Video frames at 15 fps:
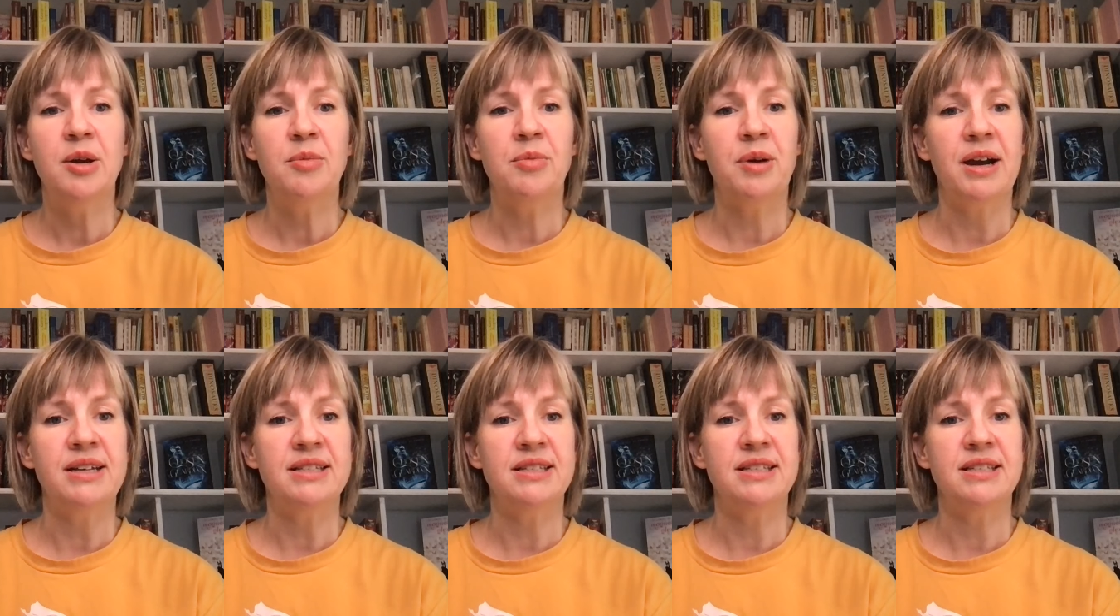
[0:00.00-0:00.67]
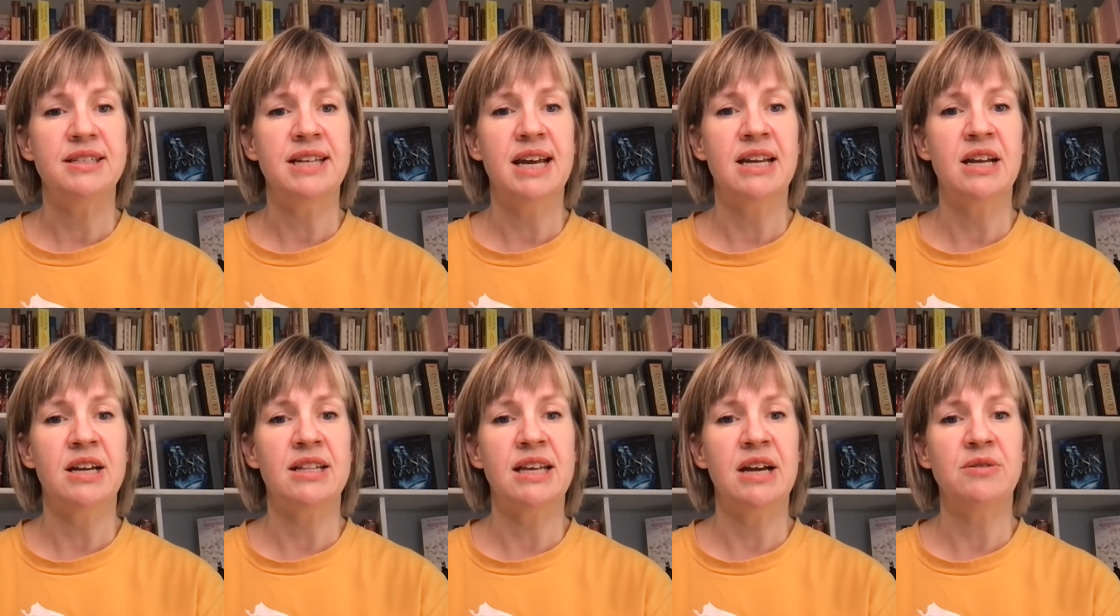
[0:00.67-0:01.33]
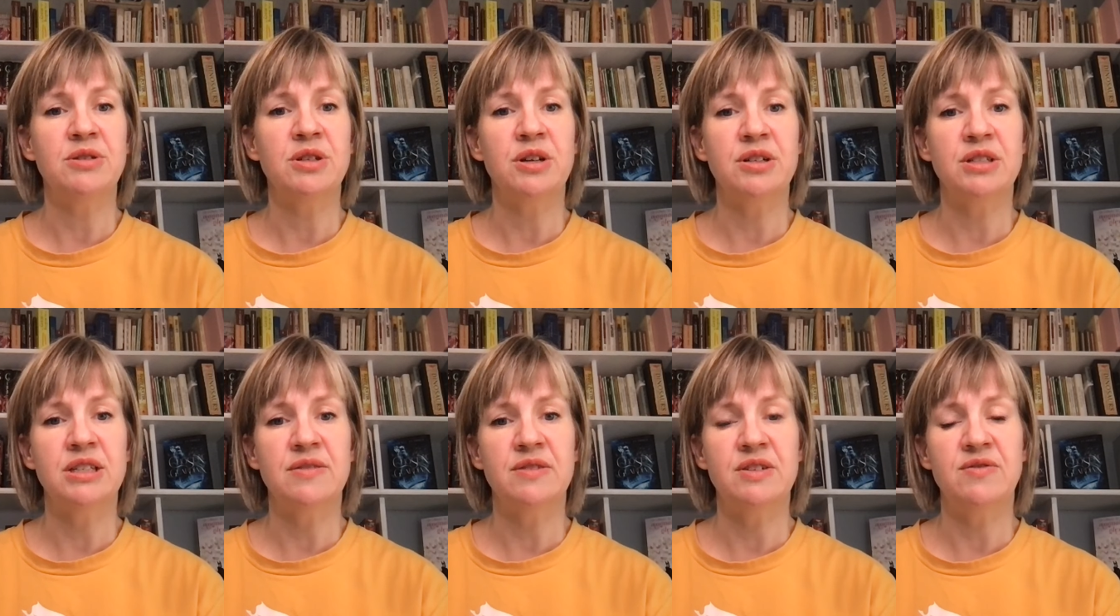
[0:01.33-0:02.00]
Bryce standing on the outskirts
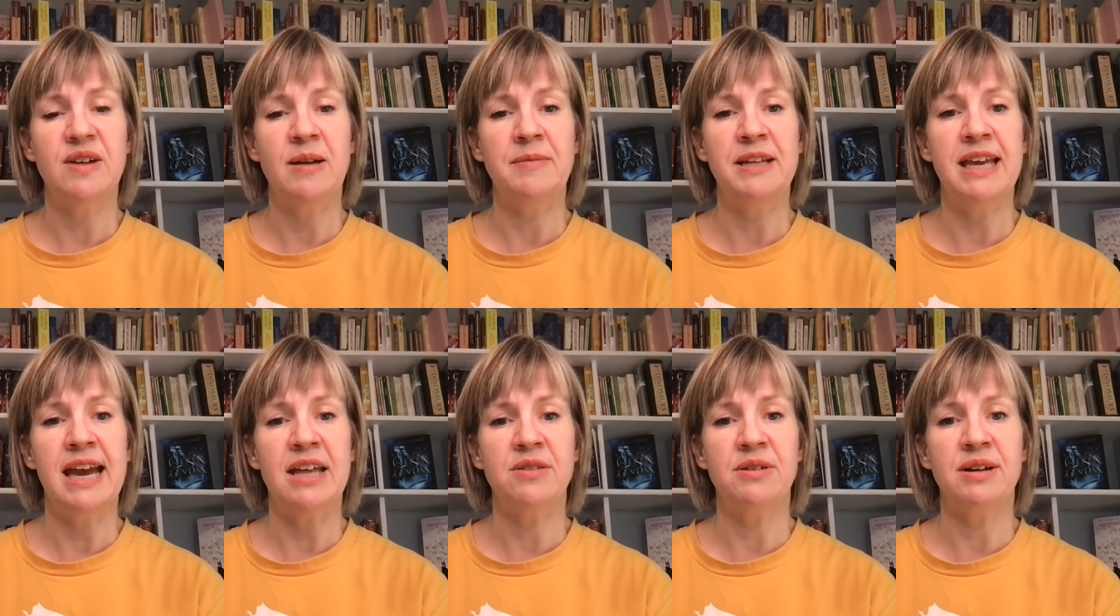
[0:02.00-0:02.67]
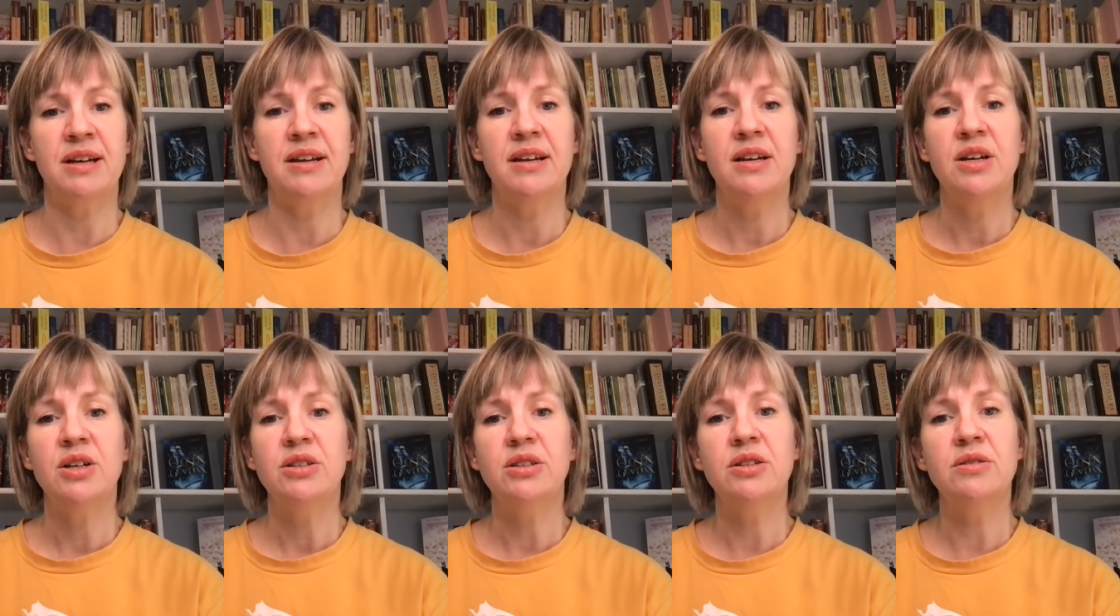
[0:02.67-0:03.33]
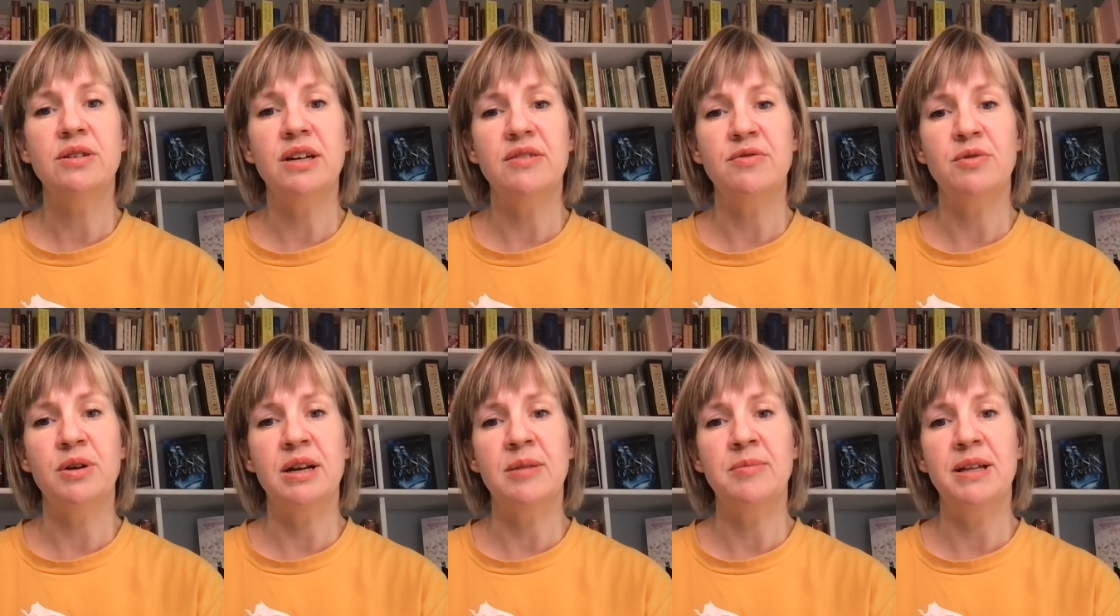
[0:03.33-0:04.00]
of his family gathering, Luke
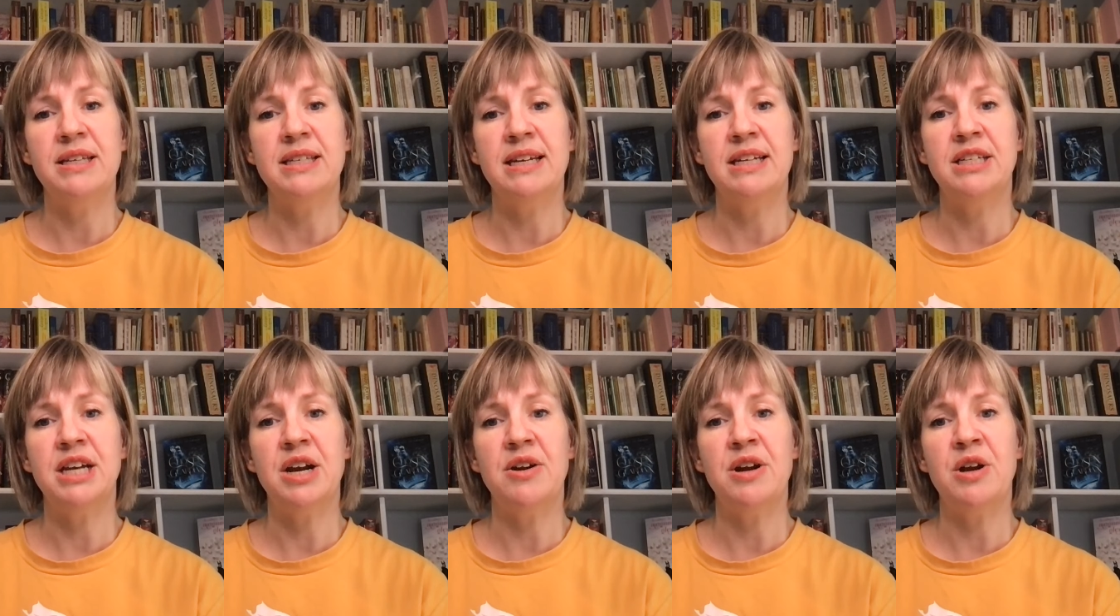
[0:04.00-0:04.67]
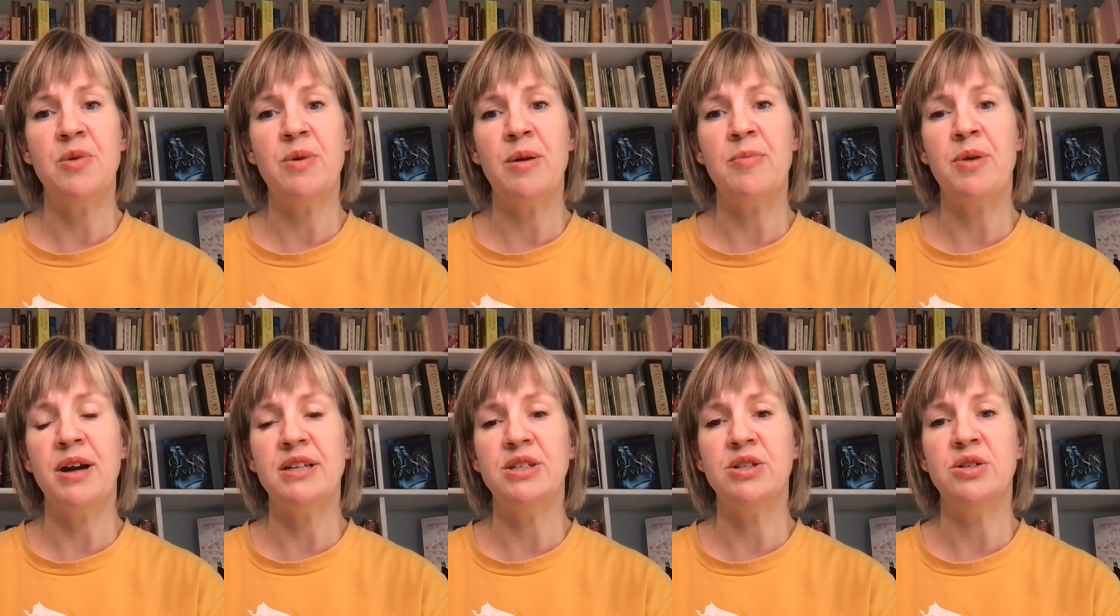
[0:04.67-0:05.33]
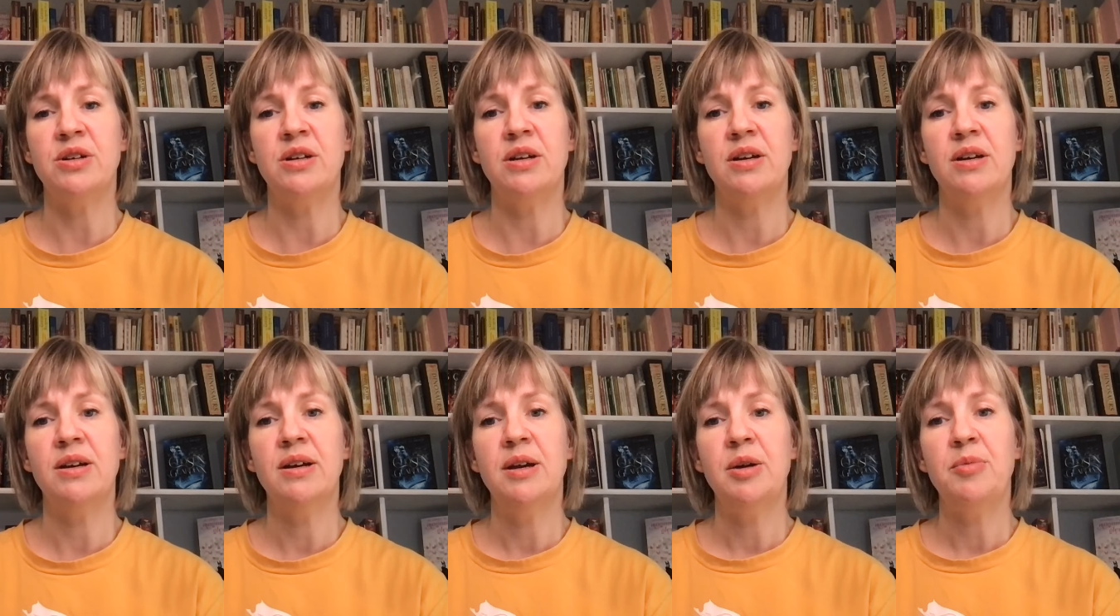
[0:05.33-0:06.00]
avoiding placing a chair near where Bryce stood,
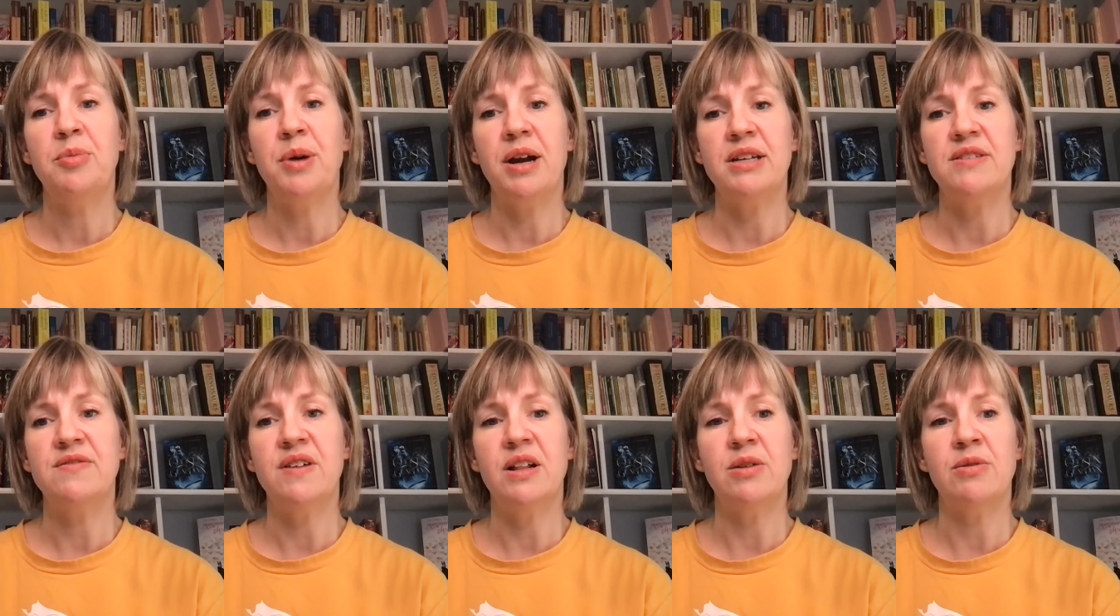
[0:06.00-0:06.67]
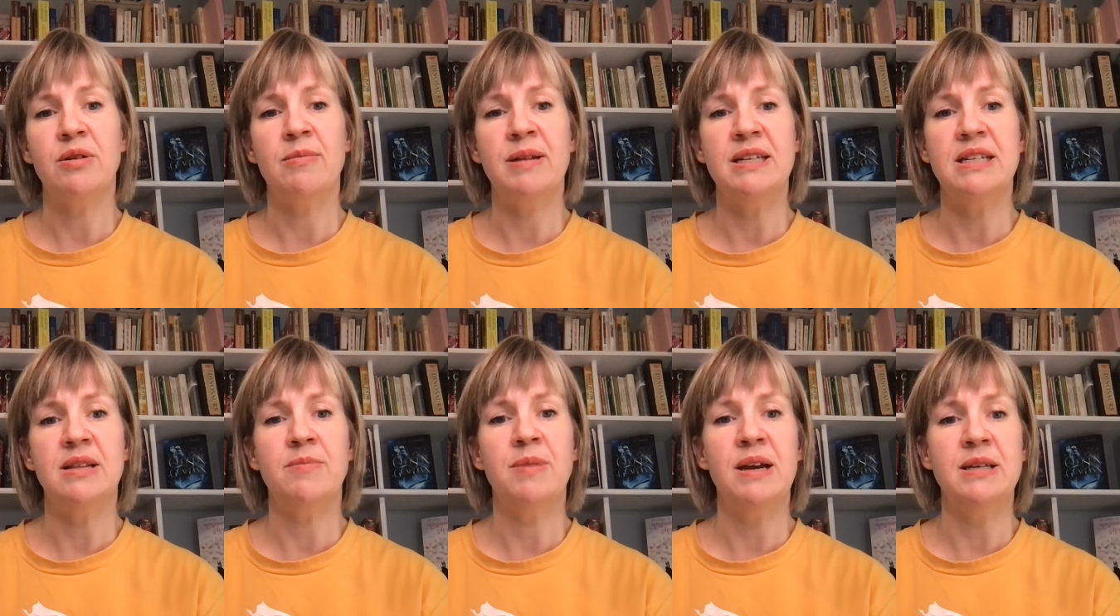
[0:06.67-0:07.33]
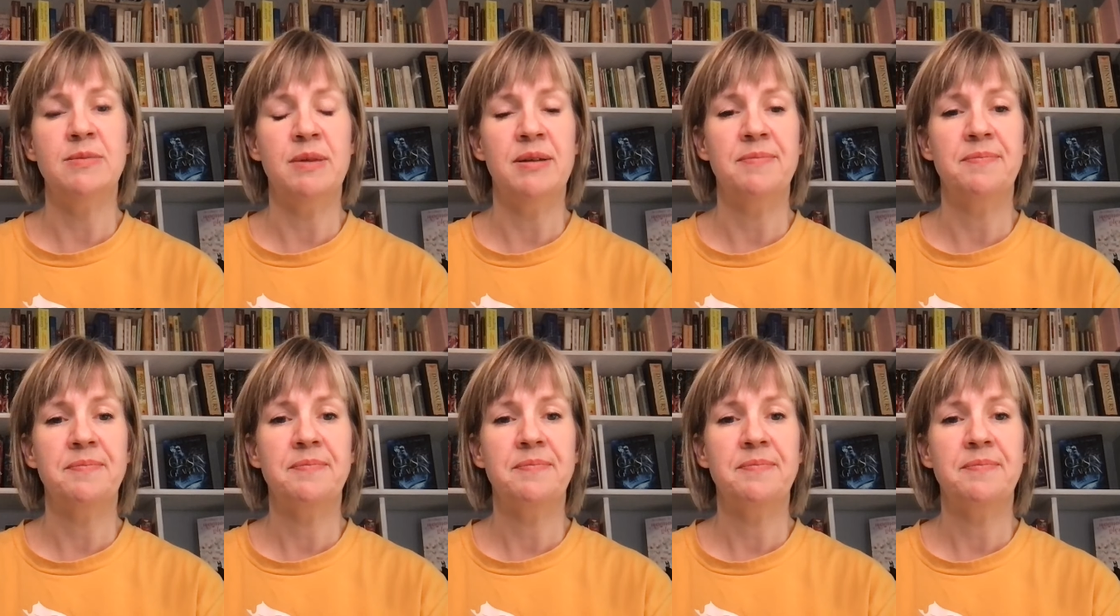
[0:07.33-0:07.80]
Bryce following me to the basement,